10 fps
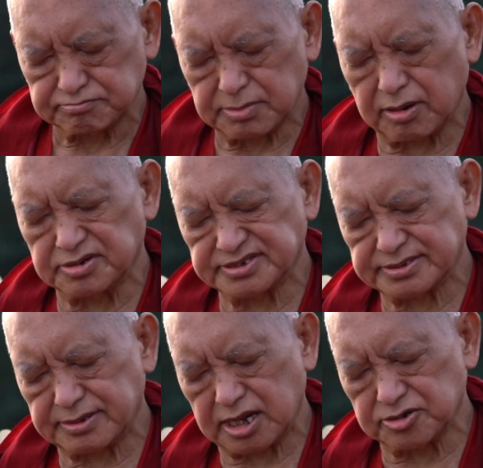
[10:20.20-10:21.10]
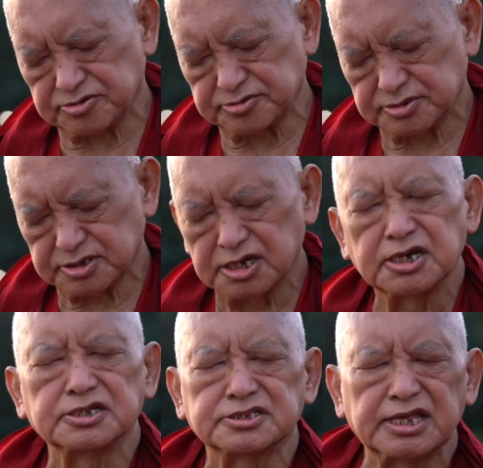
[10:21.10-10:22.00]
by oneself alone.
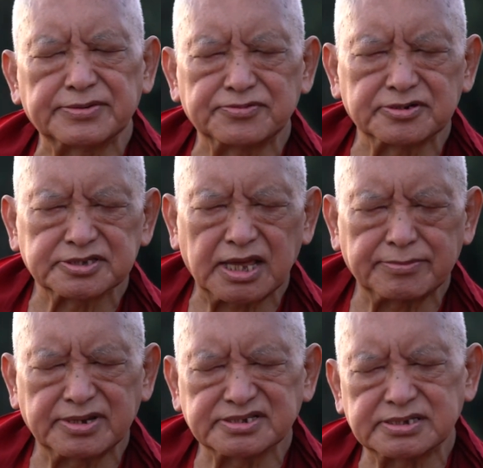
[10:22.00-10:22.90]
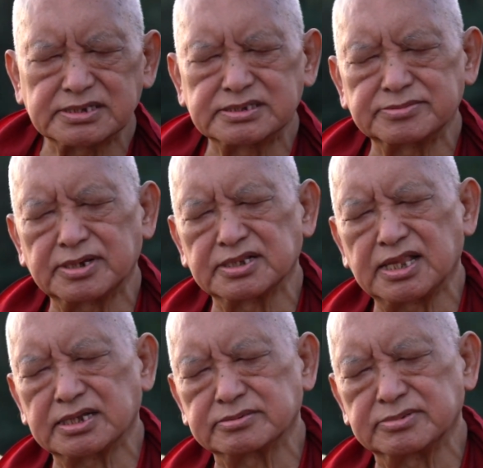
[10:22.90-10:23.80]
Therefore, there must be to be
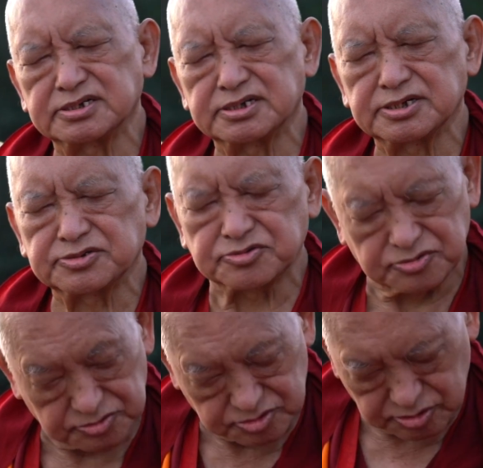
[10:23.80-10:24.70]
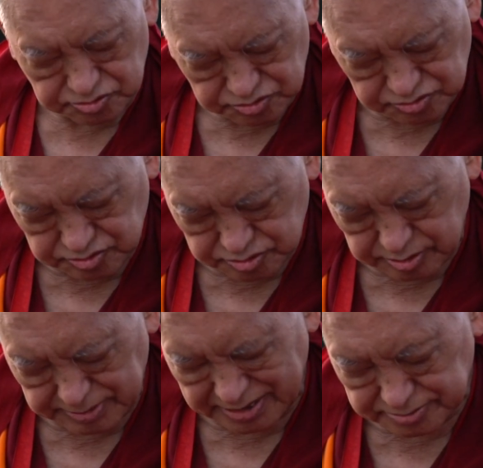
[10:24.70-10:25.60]
enlightenment. To, to, to,
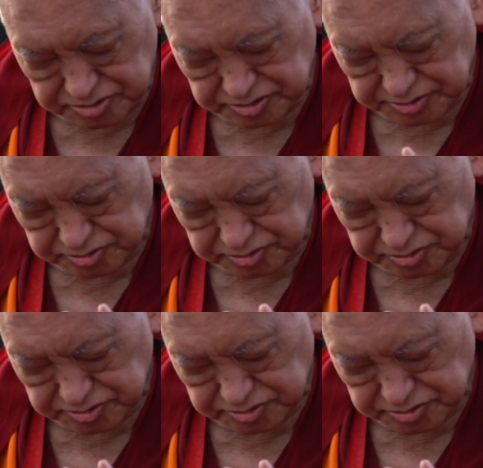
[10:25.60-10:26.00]
to be able to